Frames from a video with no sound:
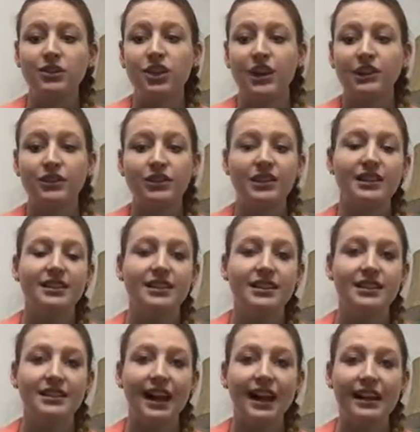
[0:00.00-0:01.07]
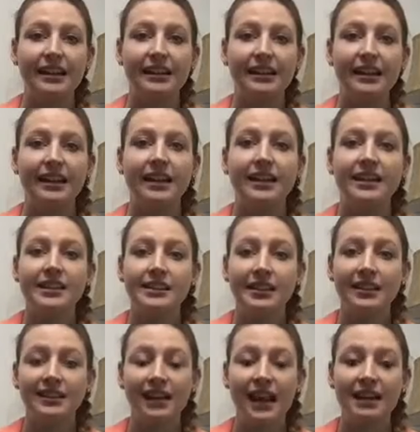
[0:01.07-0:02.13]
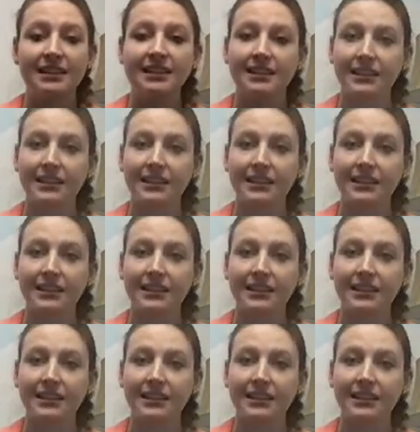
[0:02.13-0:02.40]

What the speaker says: genders in society is the glass